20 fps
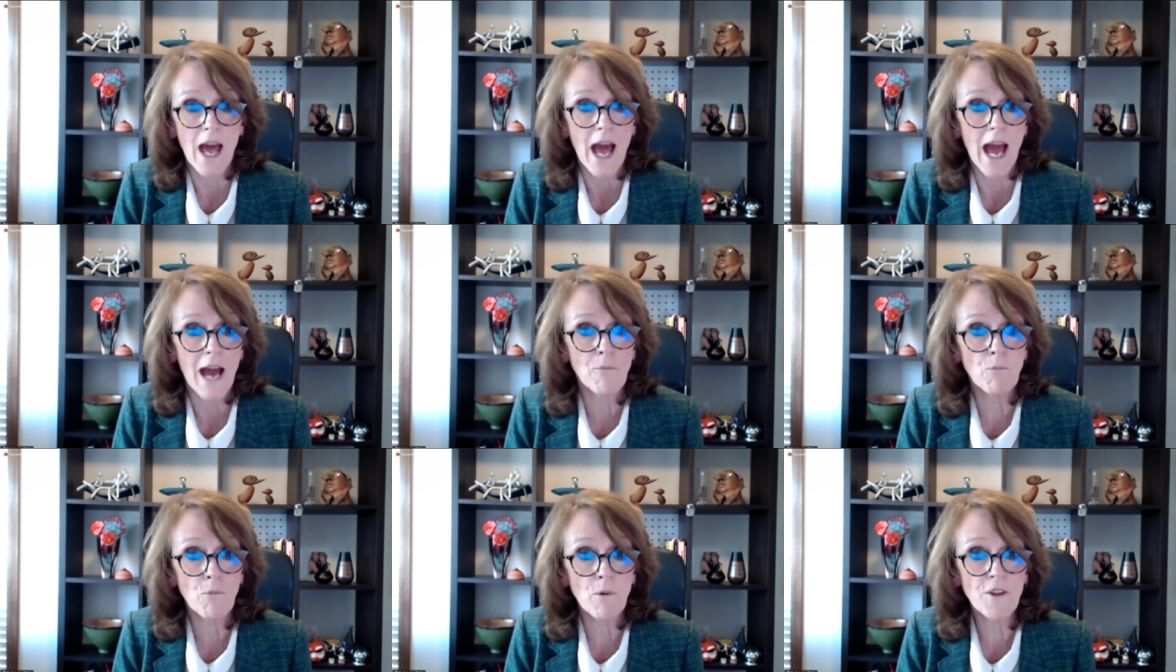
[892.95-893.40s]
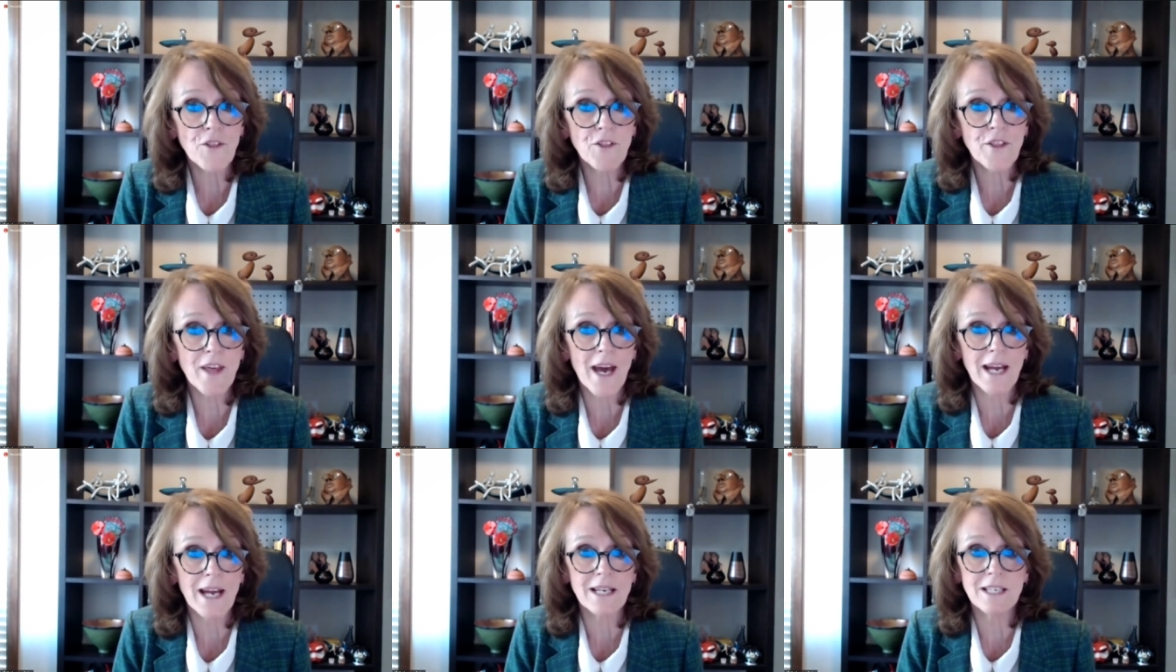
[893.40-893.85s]
And with
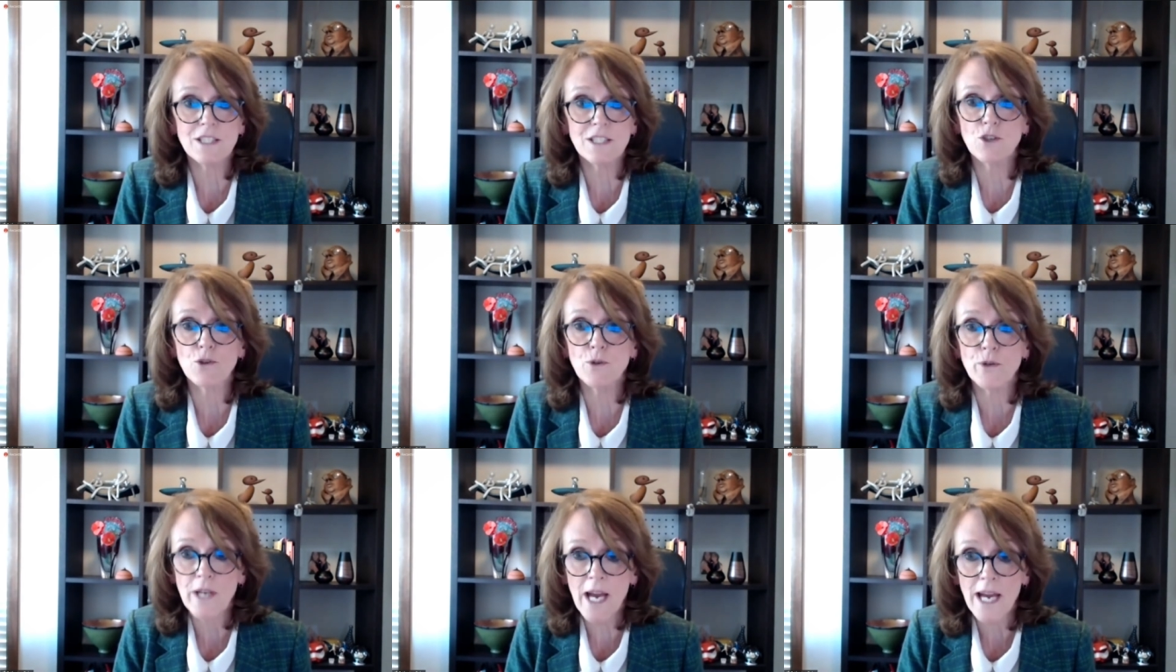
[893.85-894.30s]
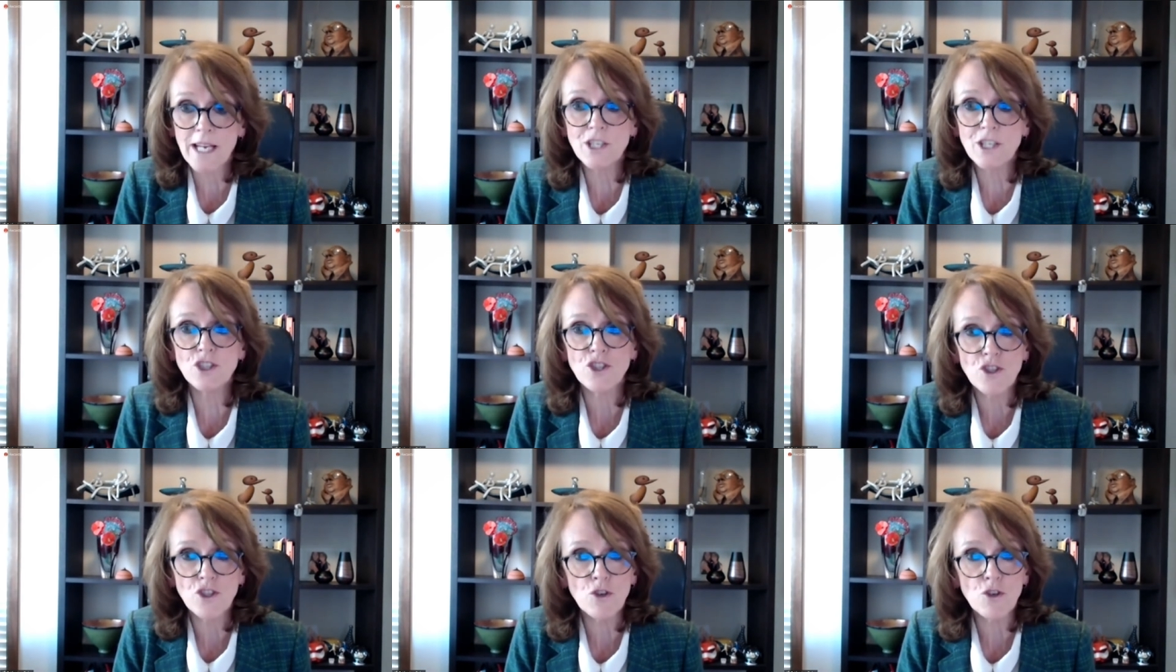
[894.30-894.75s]
that, it's
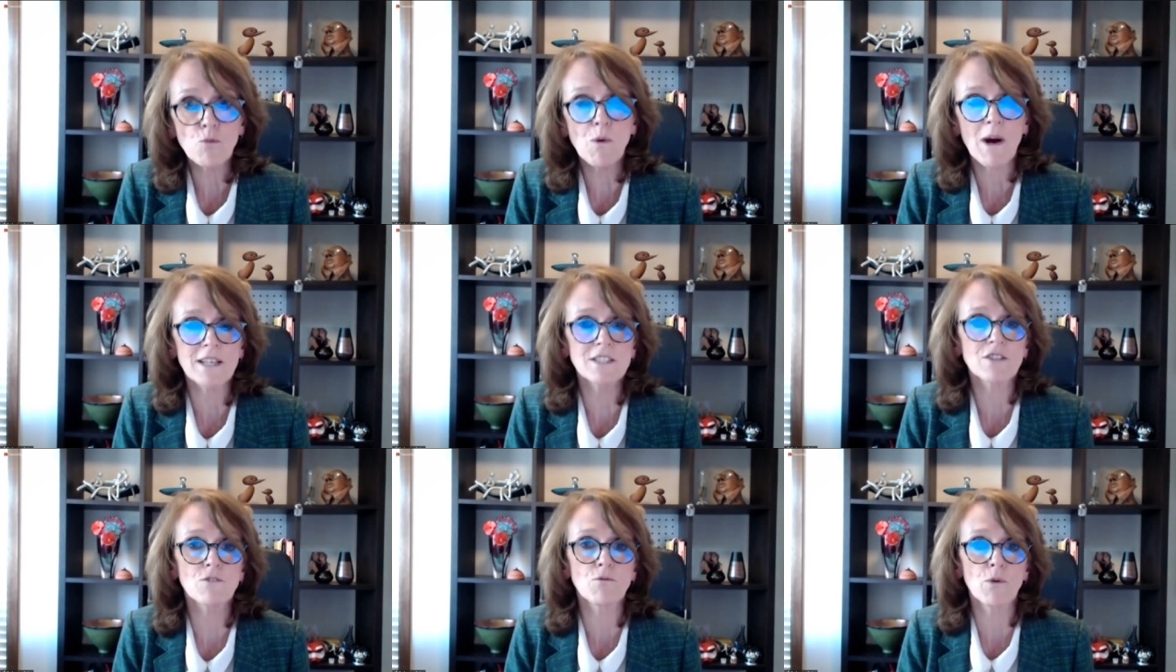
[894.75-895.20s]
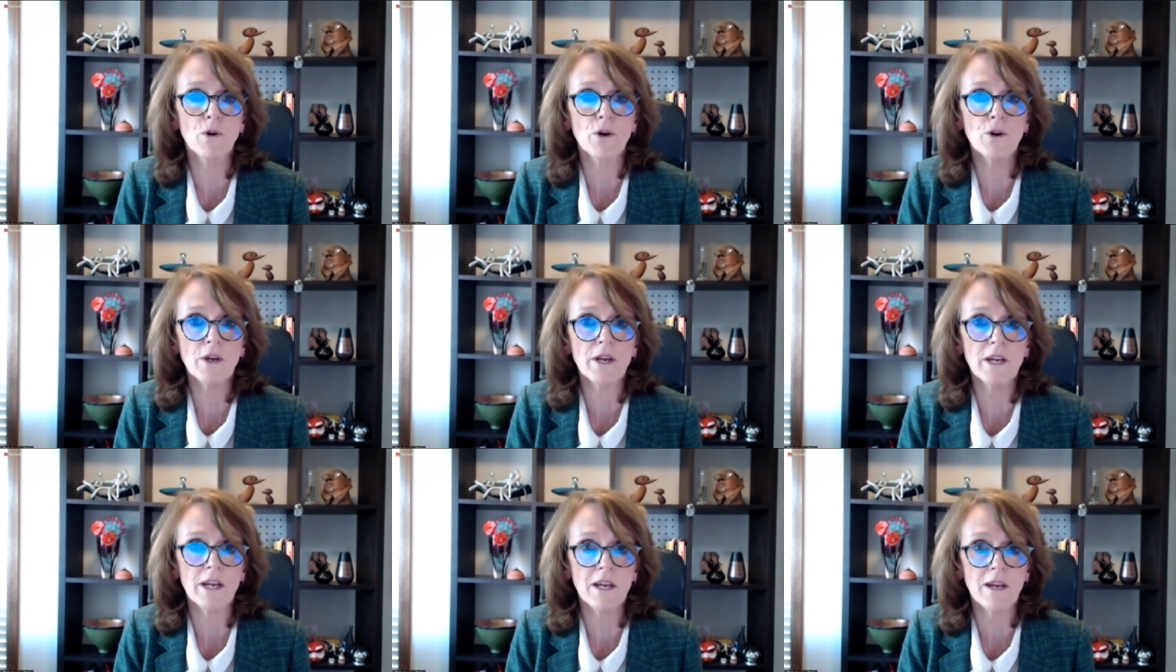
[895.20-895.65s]
created new ways of
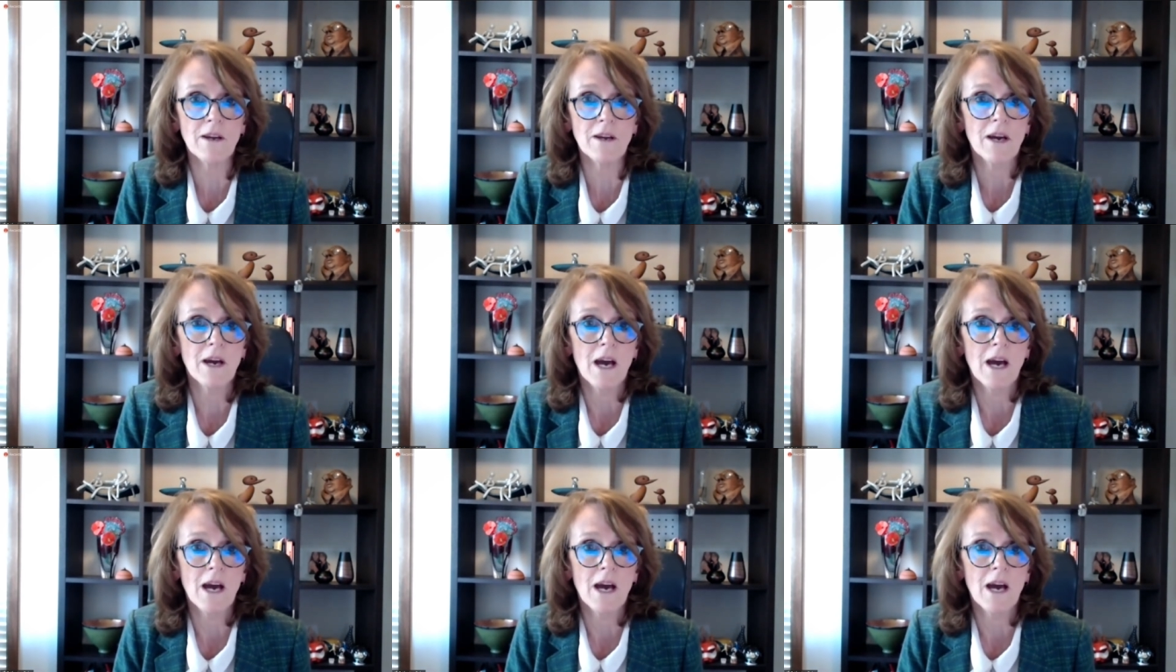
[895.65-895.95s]
working.